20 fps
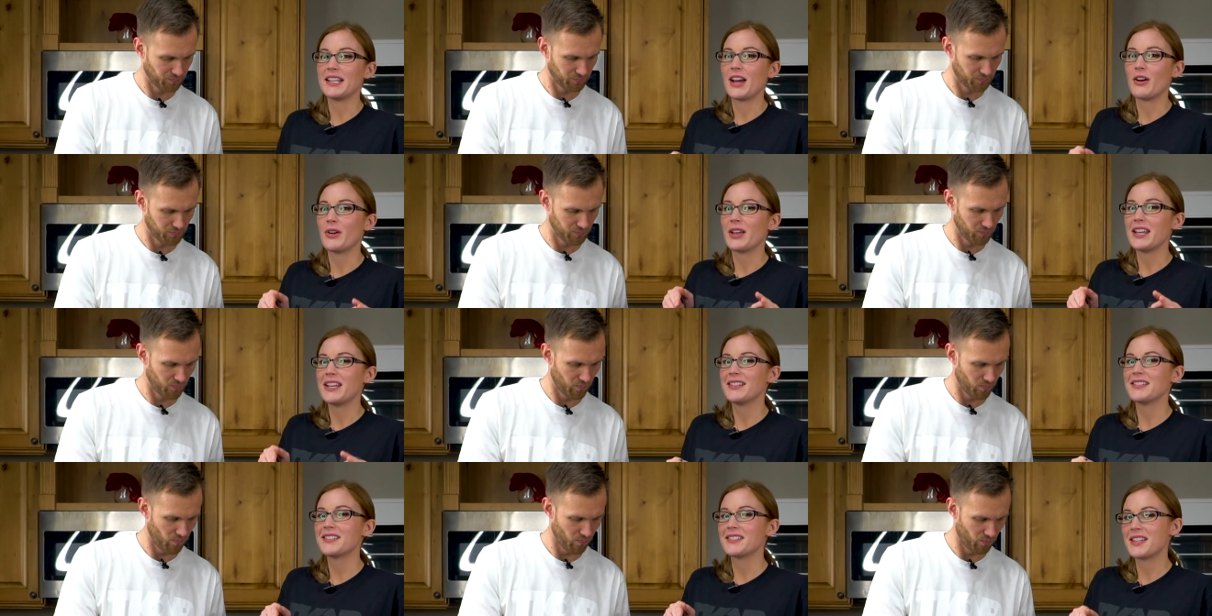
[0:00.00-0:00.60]
Speaker 1: now
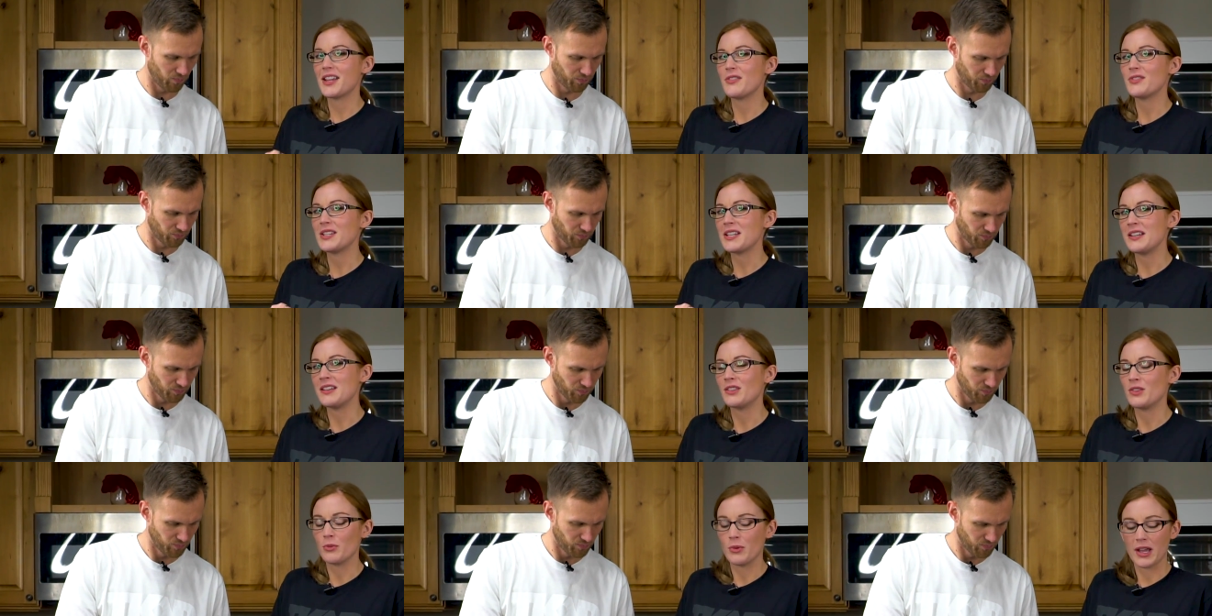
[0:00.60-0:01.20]
is safe
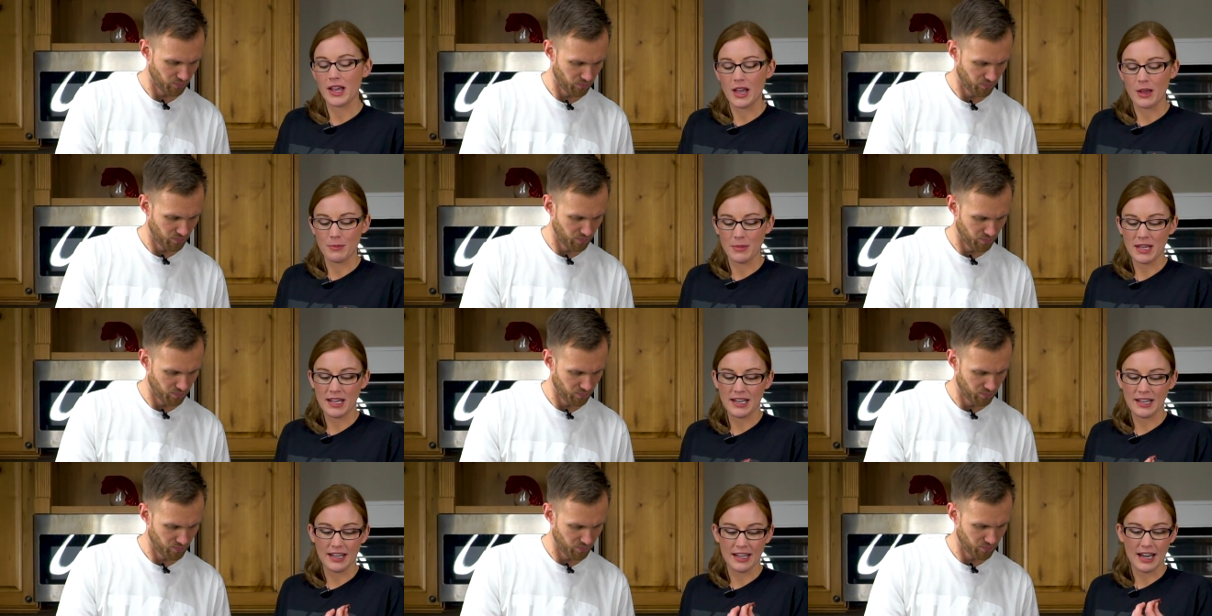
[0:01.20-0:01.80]
to eat the way I'm
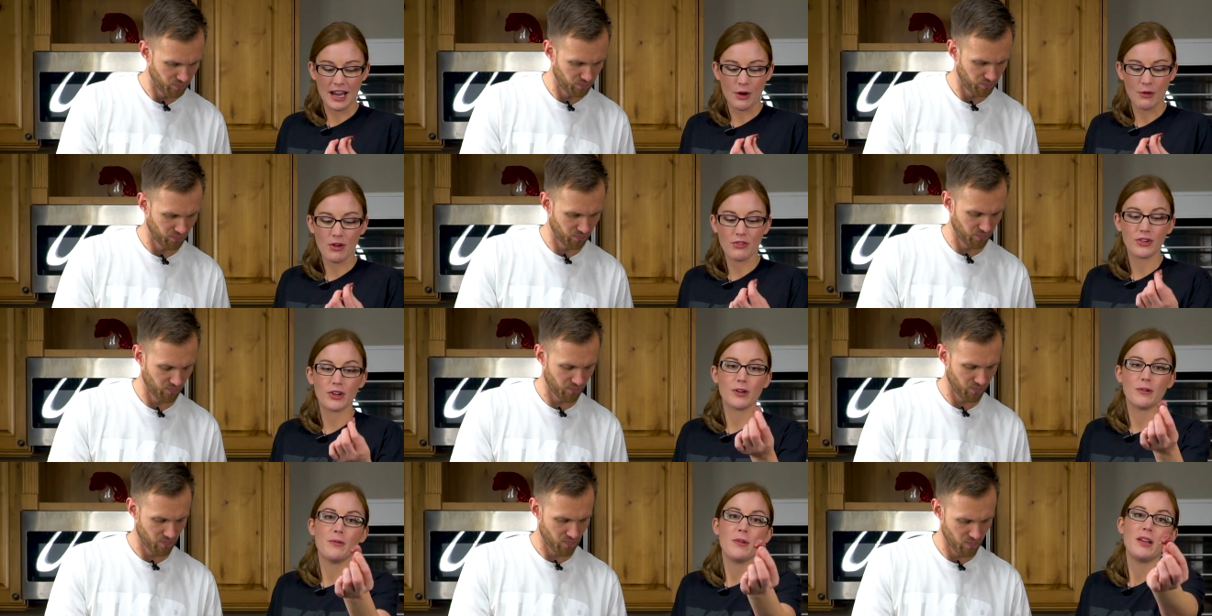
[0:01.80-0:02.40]
eating it.
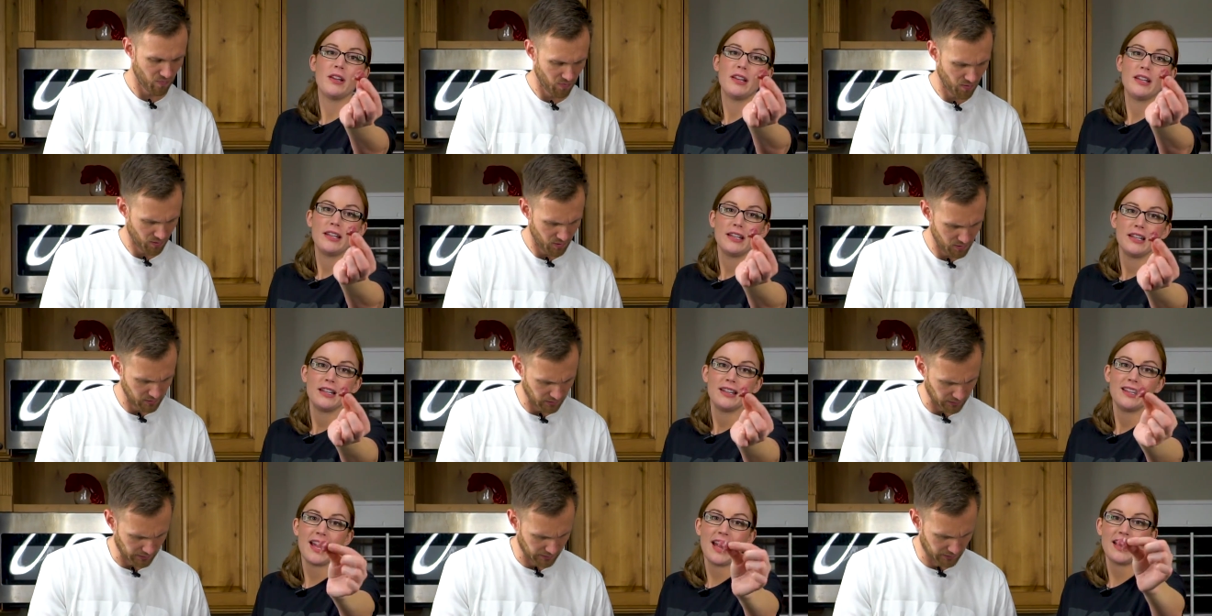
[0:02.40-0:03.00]
However,
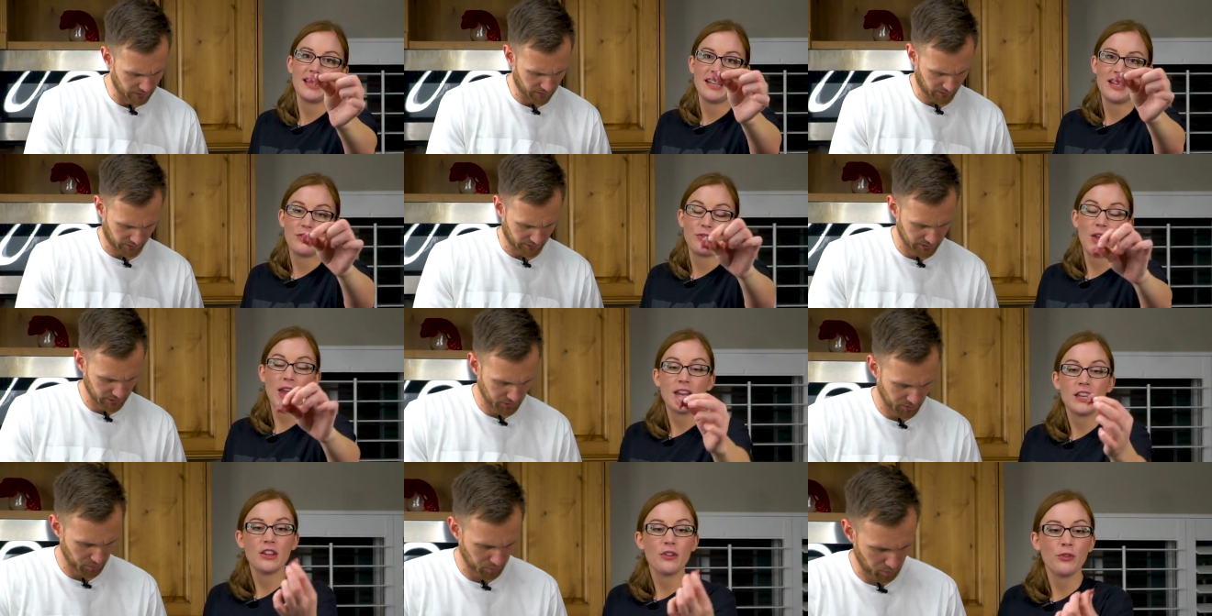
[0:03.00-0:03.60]

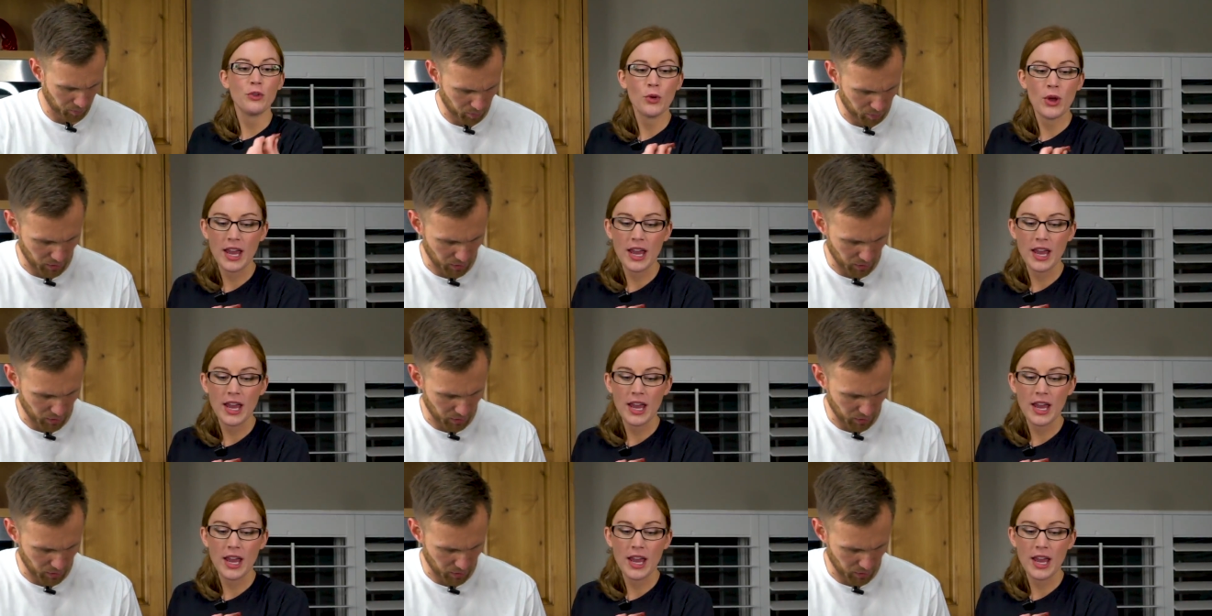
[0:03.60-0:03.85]
if you